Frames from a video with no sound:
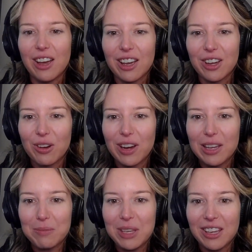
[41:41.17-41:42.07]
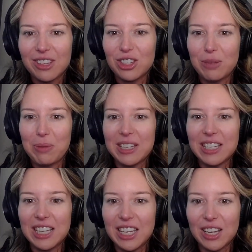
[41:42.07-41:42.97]
create me a
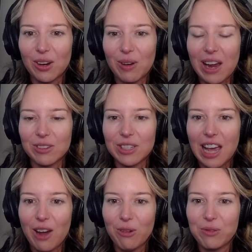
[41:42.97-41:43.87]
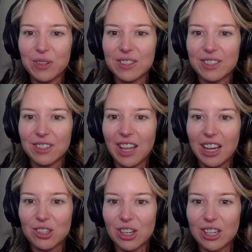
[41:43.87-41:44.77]
GPT around outfit
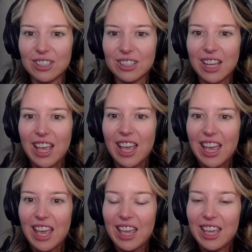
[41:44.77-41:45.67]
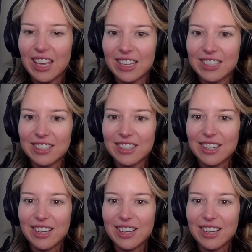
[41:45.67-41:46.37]
selection and